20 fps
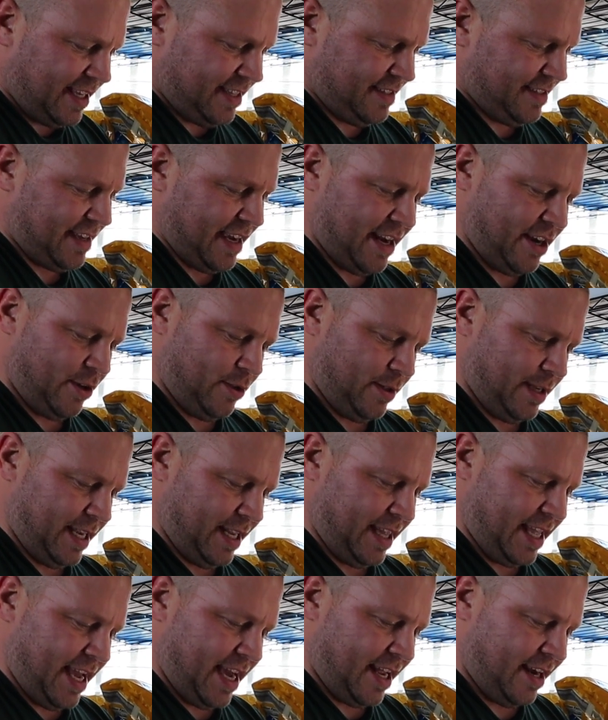inside out
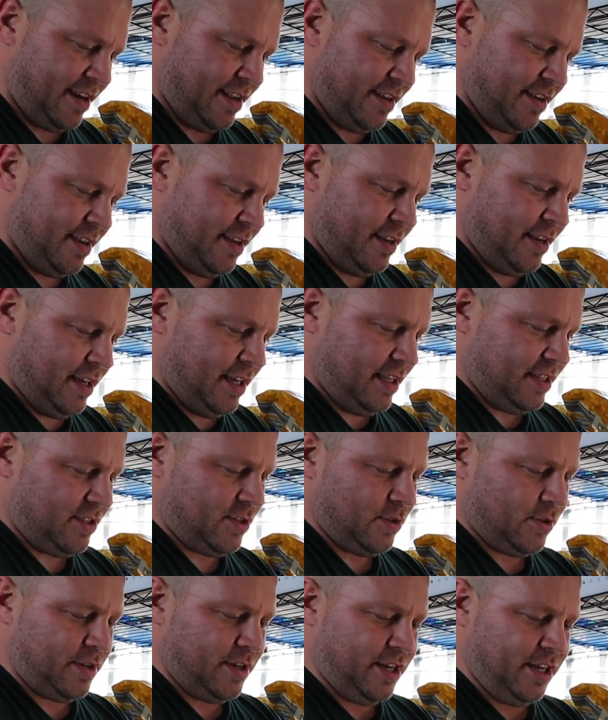like that? It's
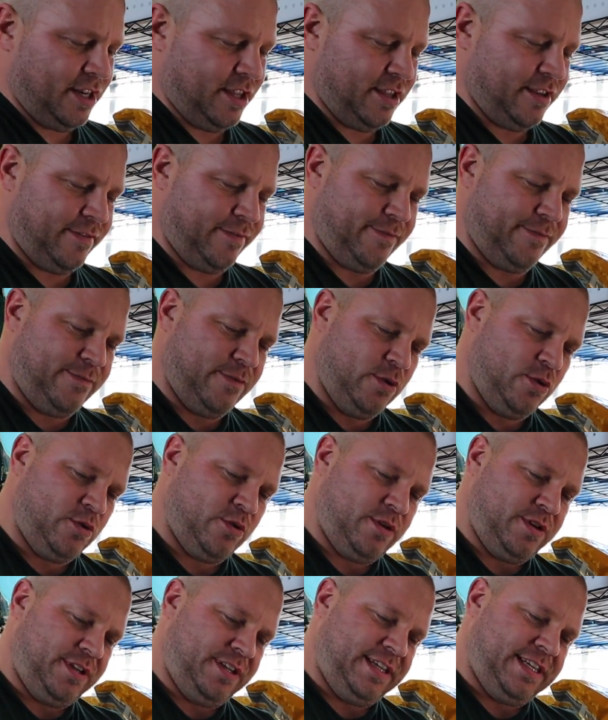so none of the
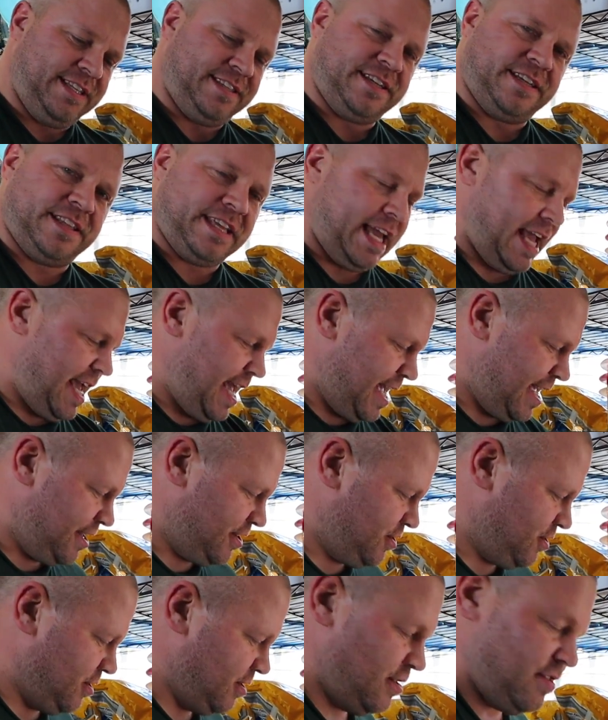food gets on the
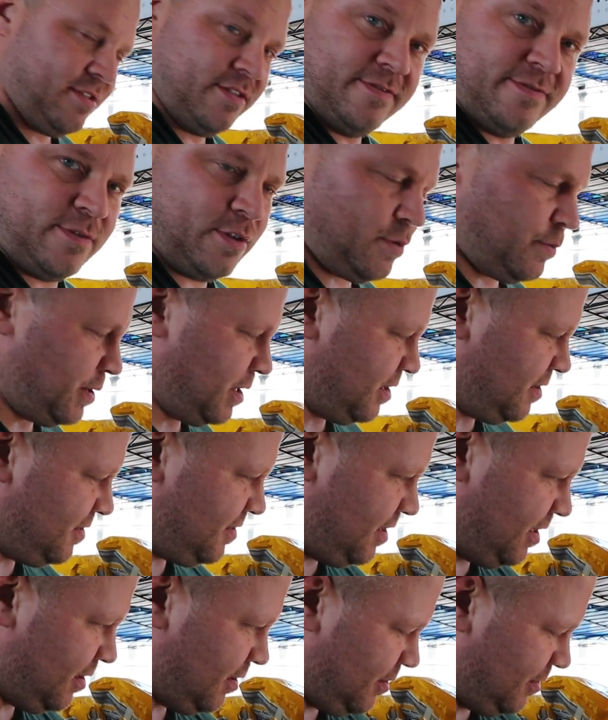edge for when it
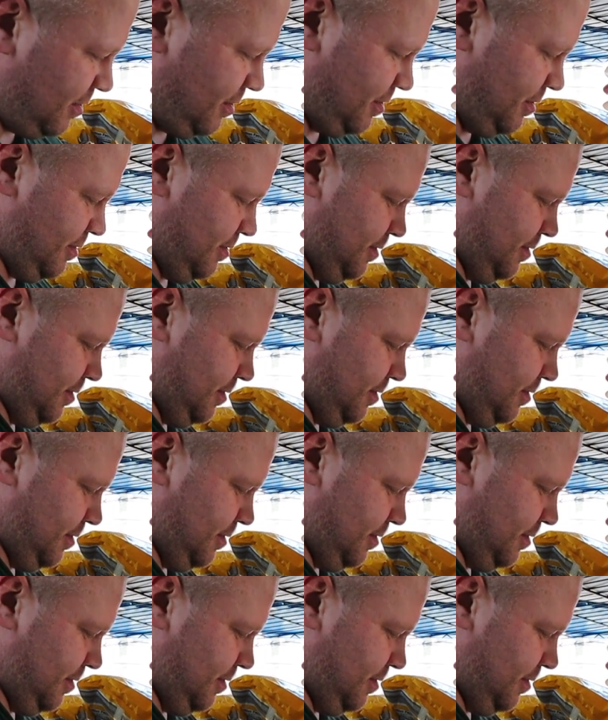seals.